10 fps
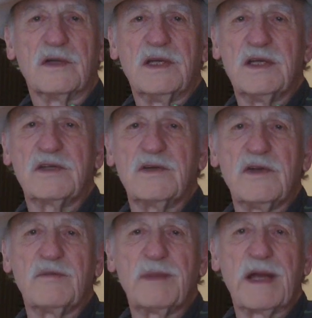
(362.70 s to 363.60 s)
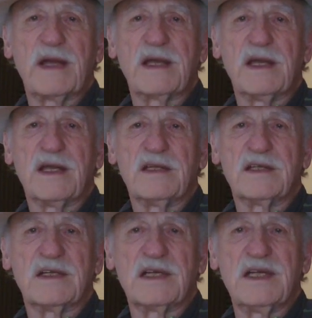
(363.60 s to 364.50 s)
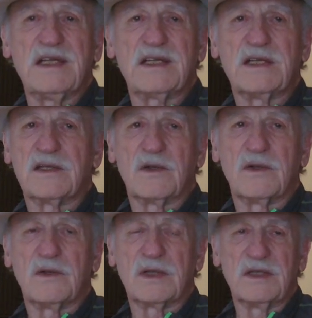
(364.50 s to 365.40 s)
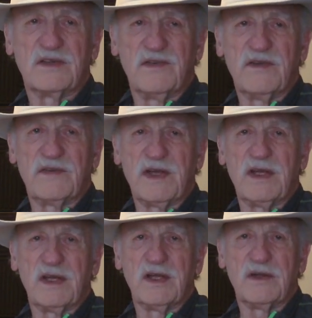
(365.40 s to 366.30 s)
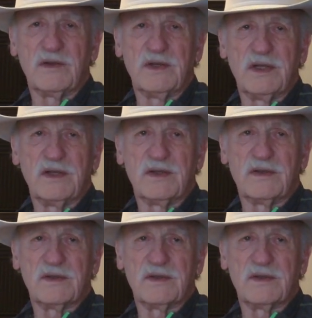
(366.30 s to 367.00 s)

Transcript: history of banking is at least as old as 1500 years.